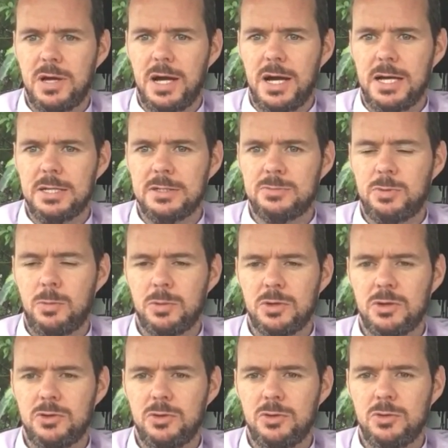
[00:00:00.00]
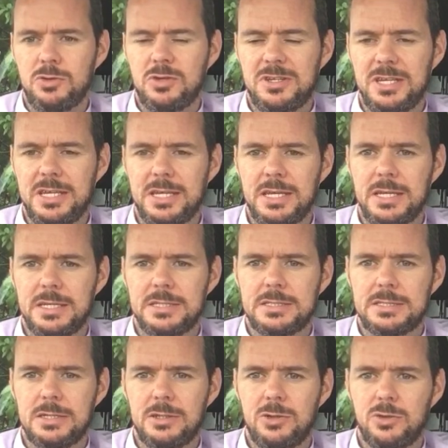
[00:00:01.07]
and what we're going to do today
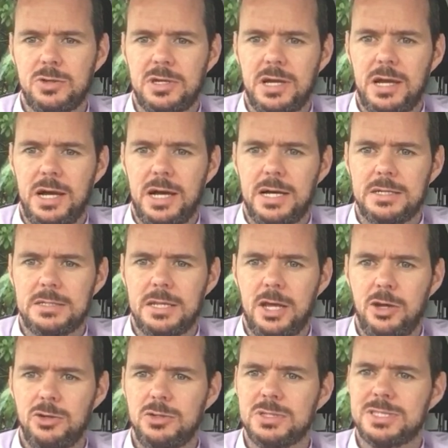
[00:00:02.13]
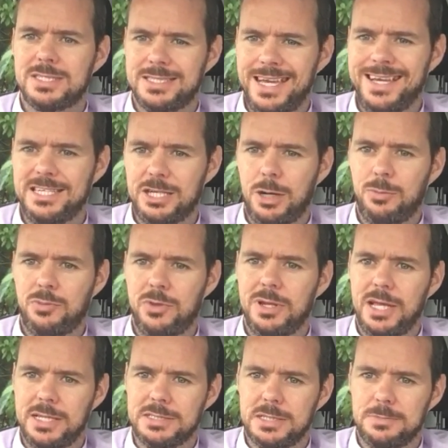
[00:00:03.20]
is look at how to set up the
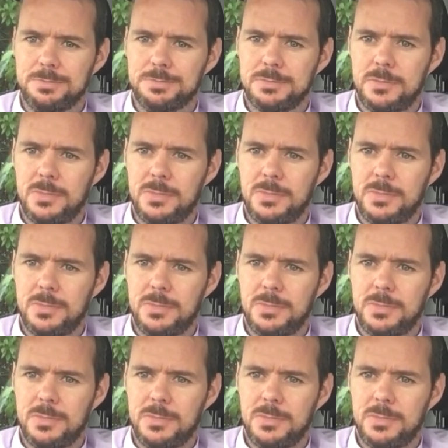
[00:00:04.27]
lesson.